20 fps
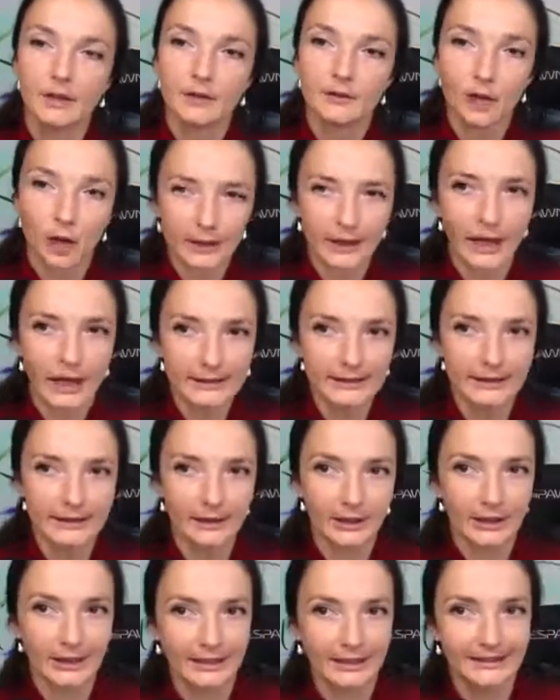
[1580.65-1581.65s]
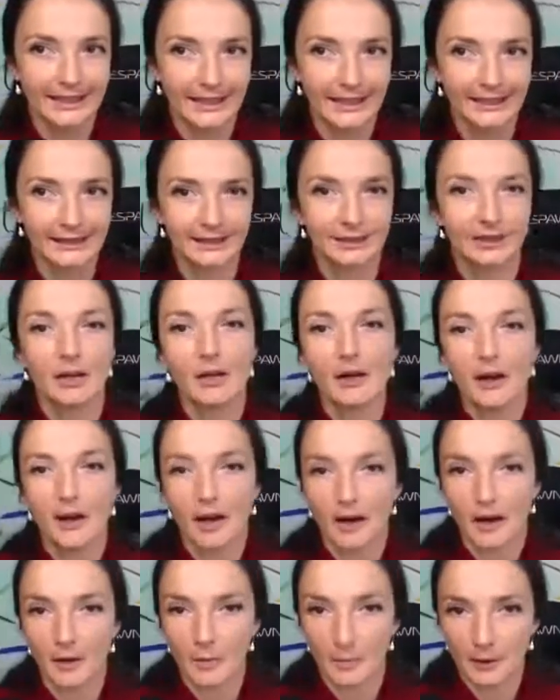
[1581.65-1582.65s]
not asset class yet,
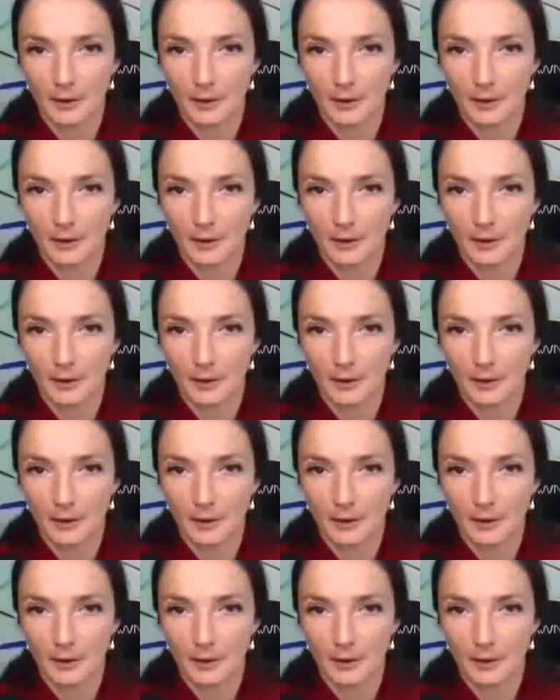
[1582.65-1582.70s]
uh,